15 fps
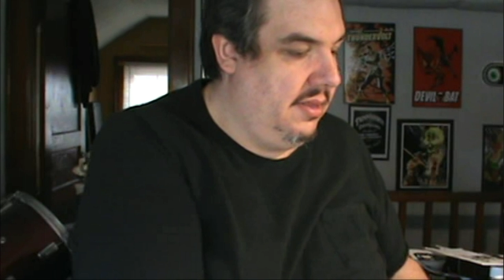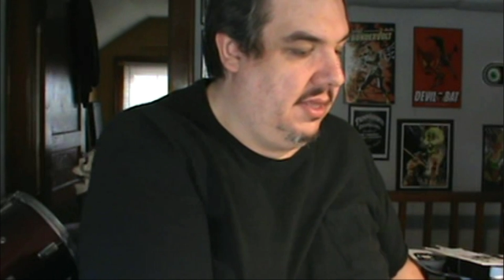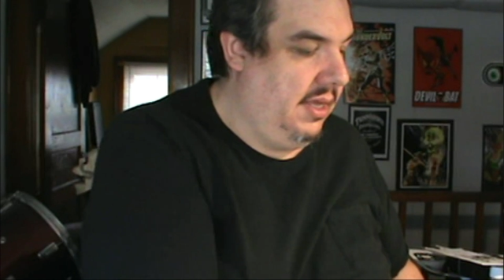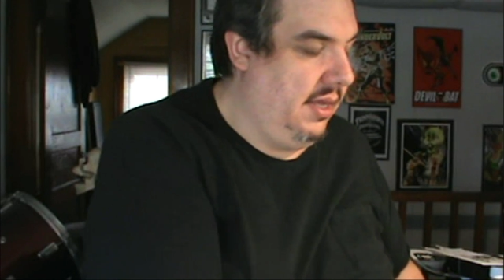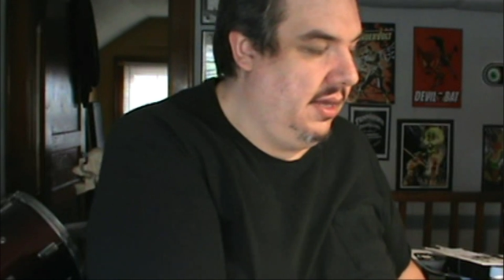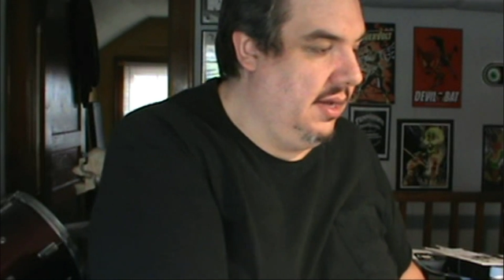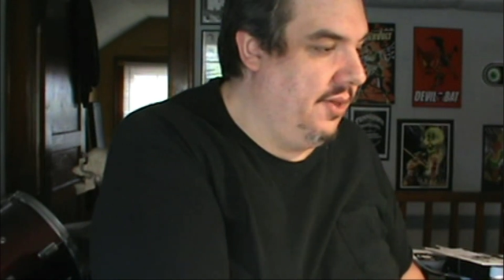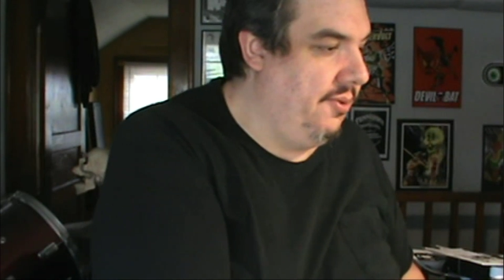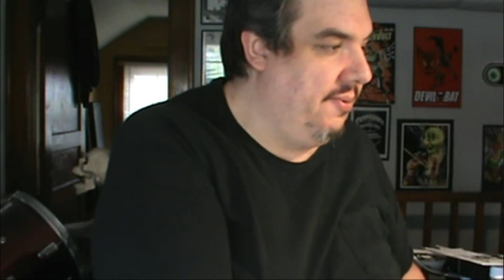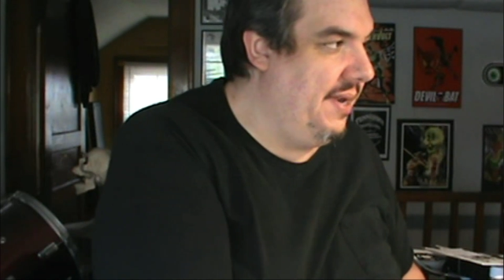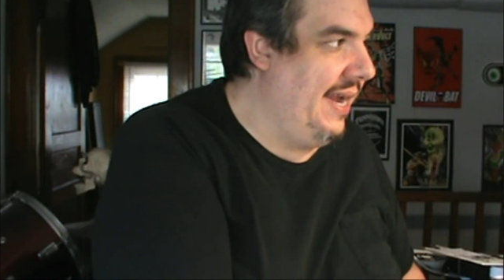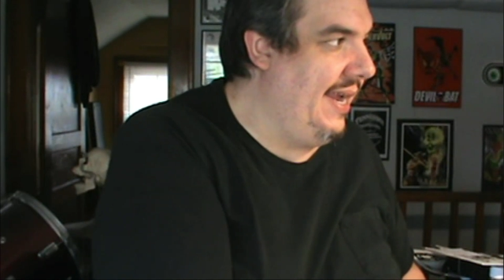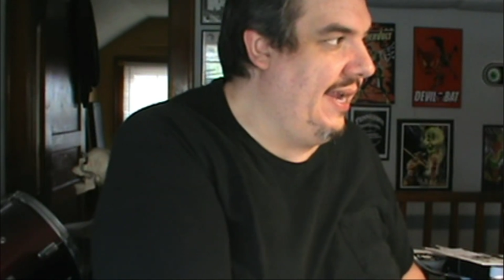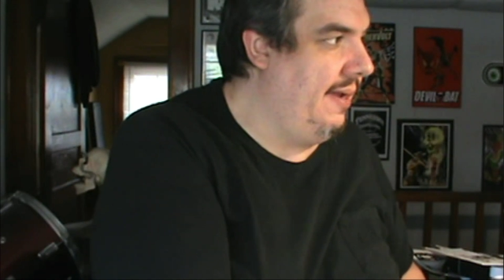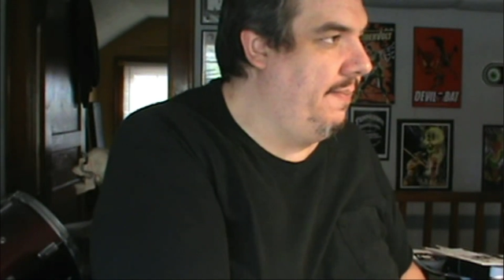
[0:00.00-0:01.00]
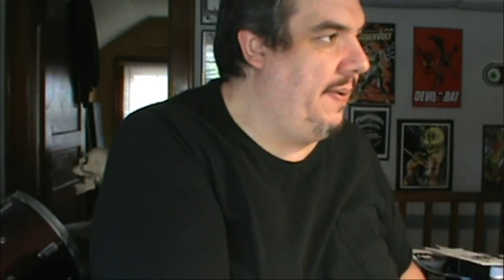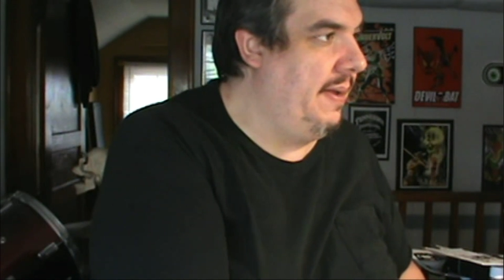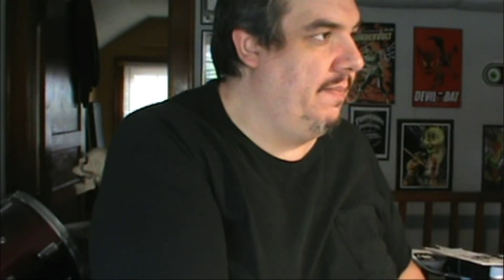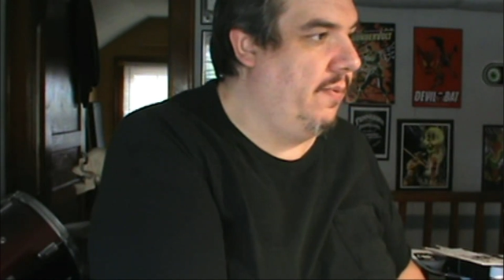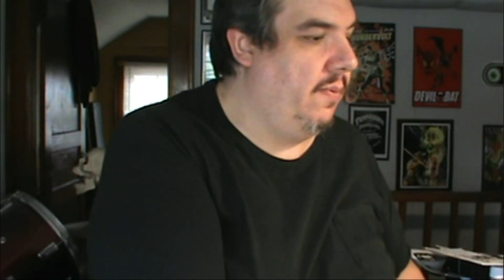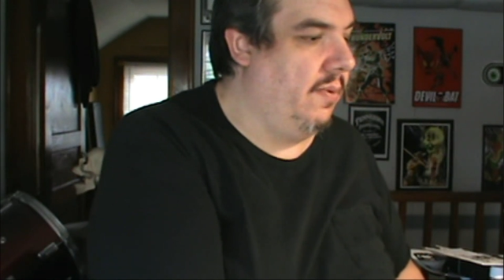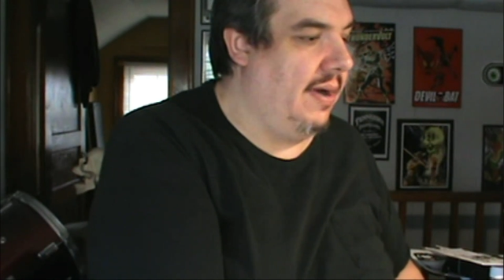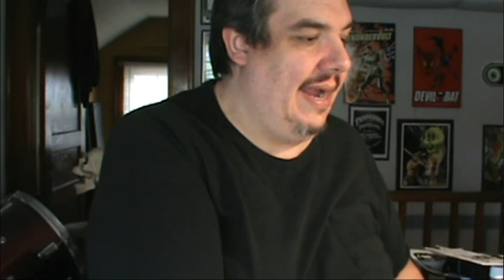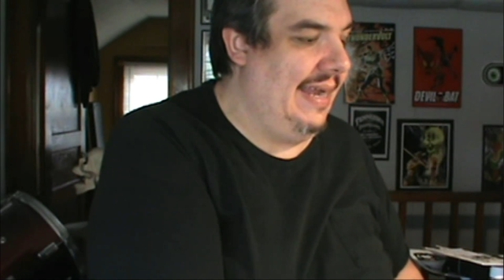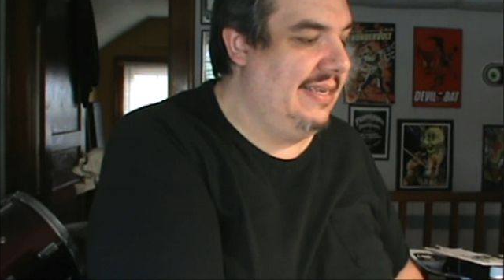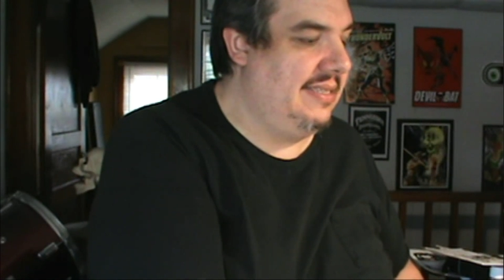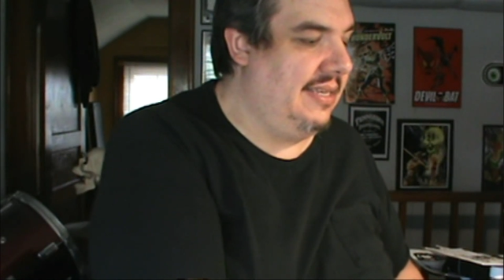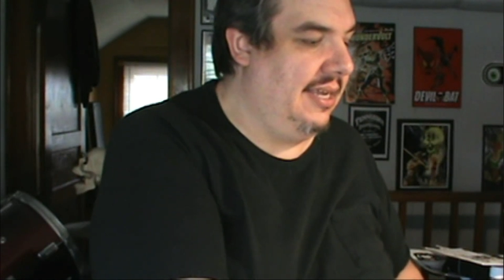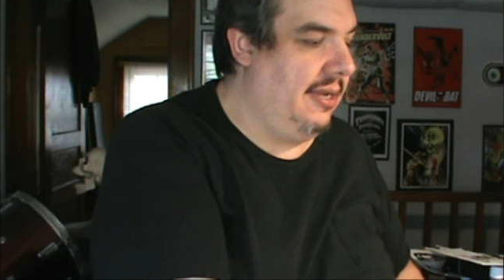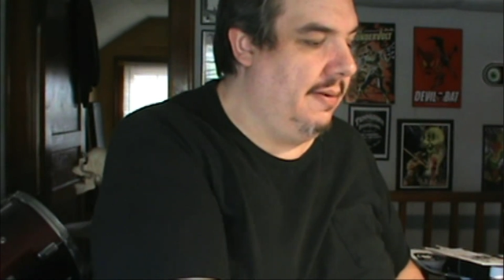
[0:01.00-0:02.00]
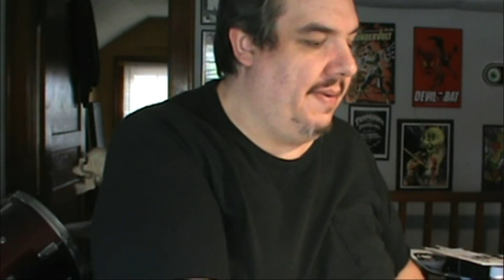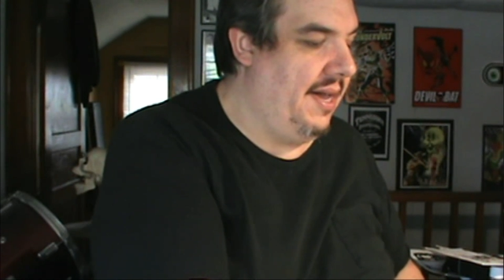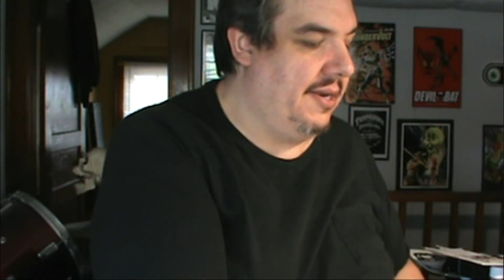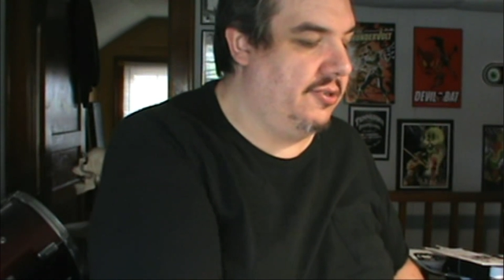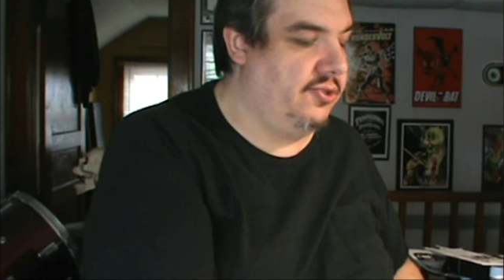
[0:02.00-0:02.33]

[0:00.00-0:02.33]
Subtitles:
the other day people were asking about a